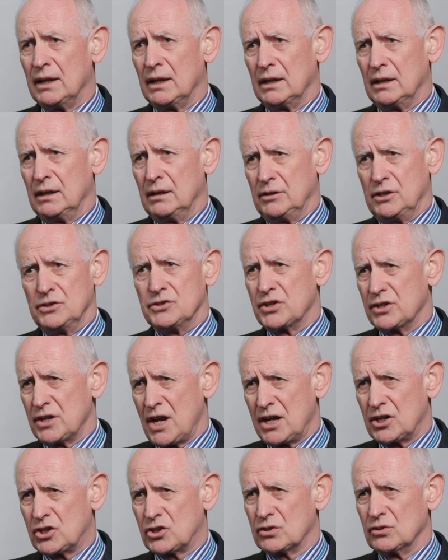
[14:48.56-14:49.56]
In
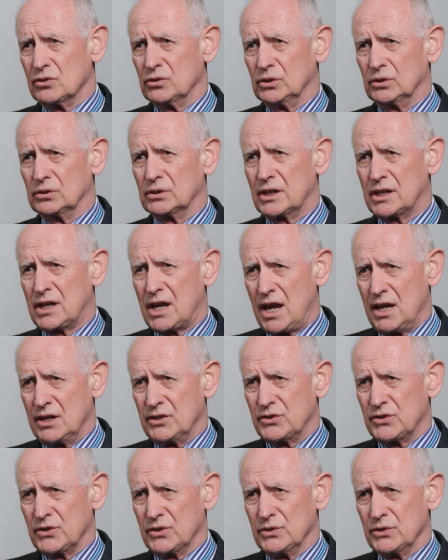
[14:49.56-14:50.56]
international
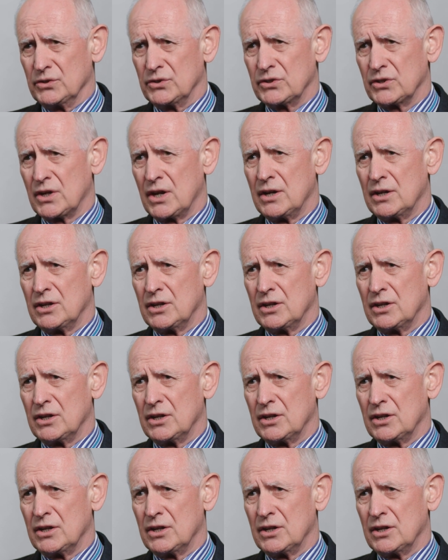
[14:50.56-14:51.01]
cases,